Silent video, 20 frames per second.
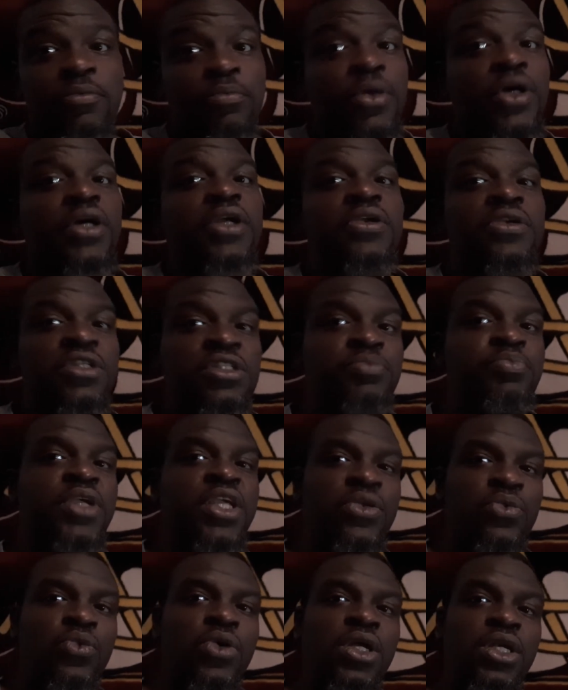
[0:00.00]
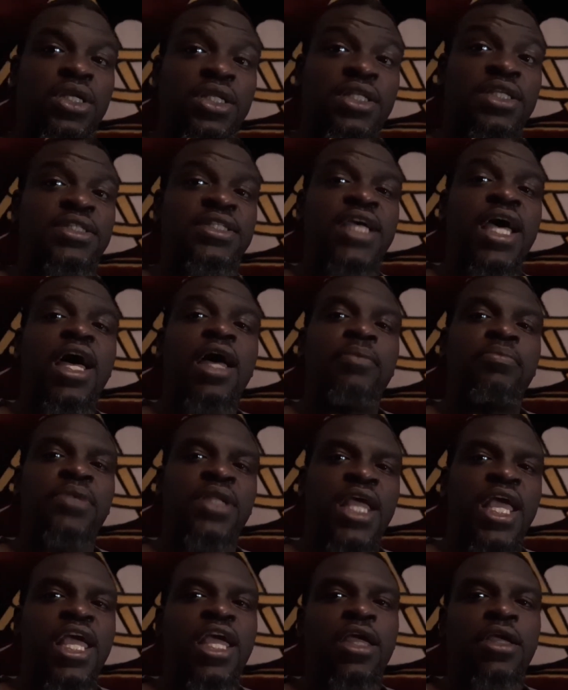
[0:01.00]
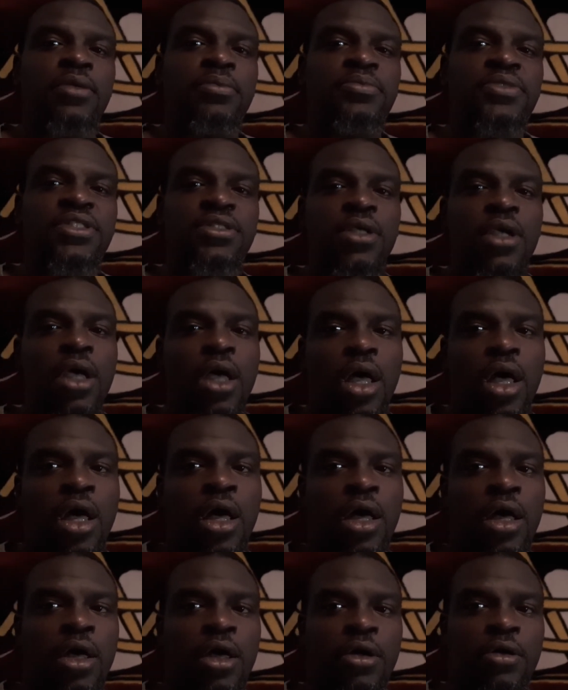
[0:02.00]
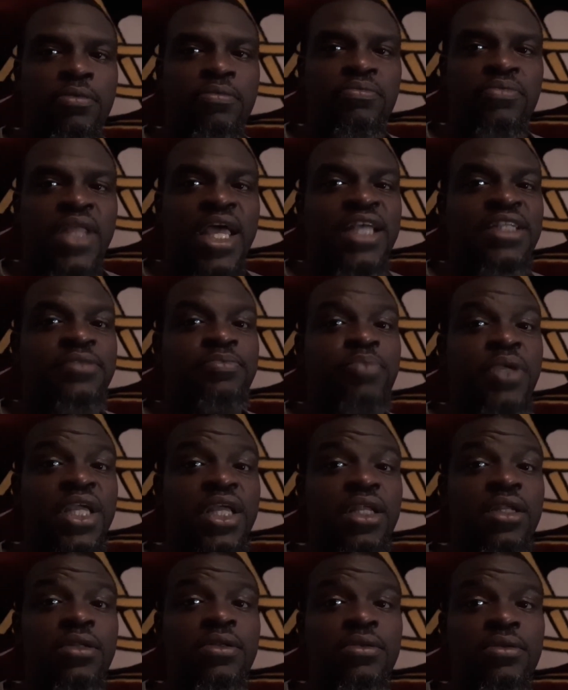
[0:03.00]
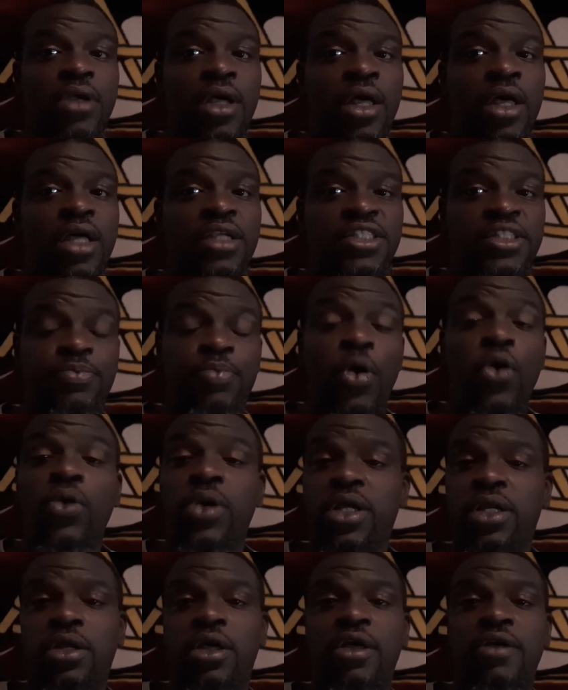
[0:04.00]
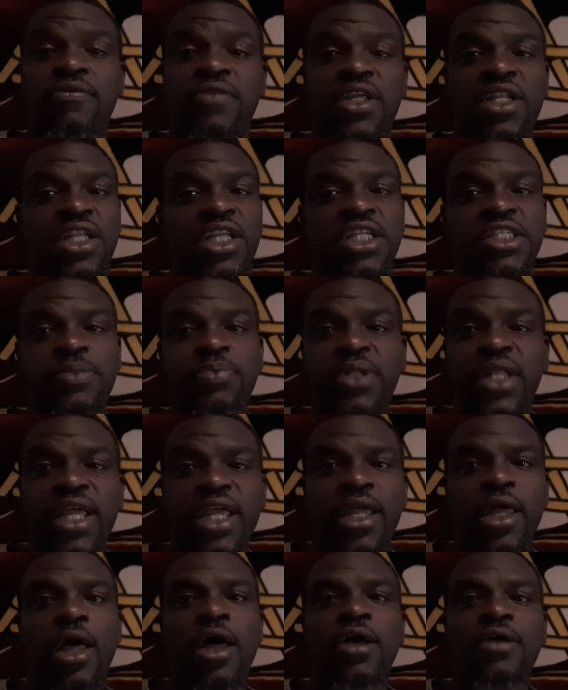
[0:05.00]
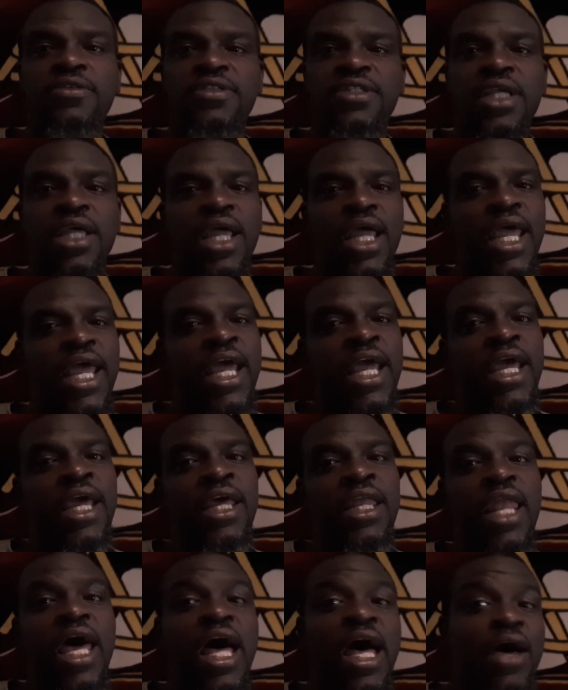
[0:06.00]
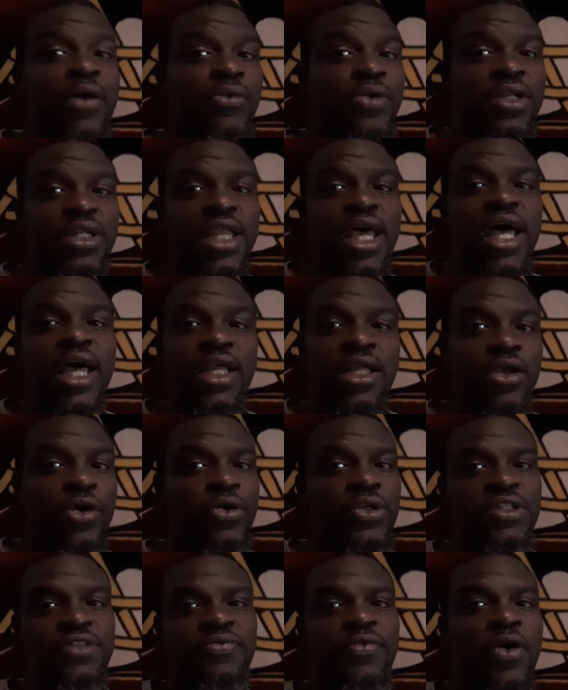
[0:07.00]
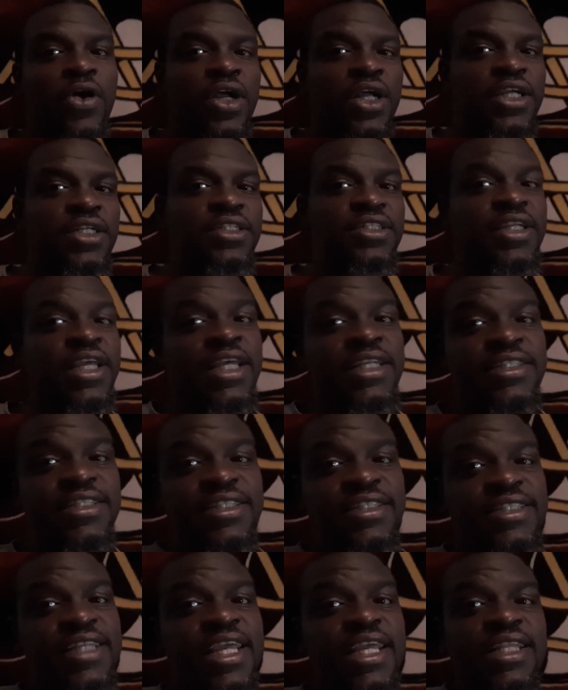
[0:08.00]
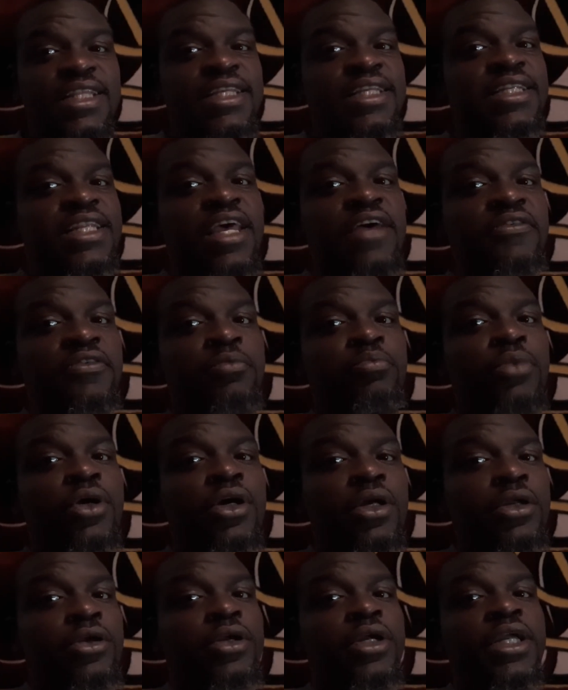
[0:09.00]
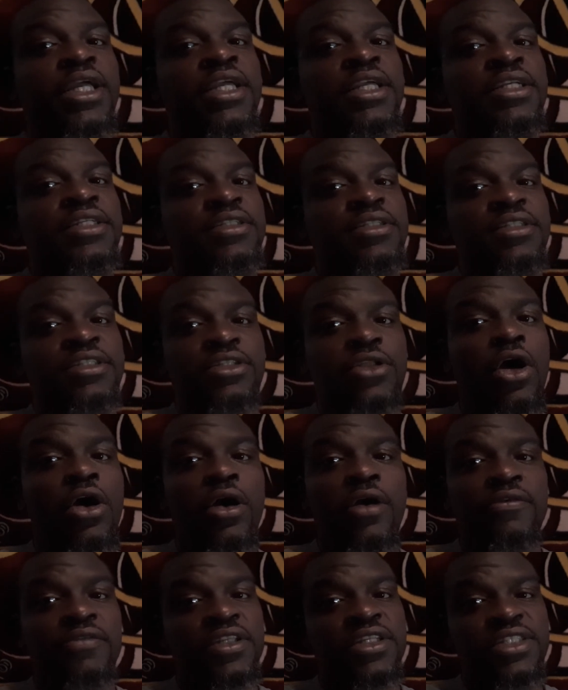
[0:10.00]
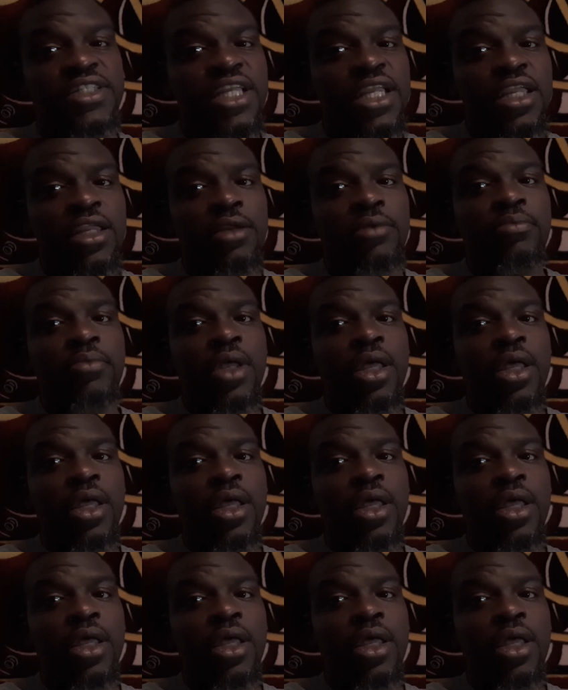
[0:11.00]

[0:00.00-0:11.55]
Booker has been one of the top names that's been spoken of in these playoffs. And I would not go as far as to say that Devin Booker is the star of the team.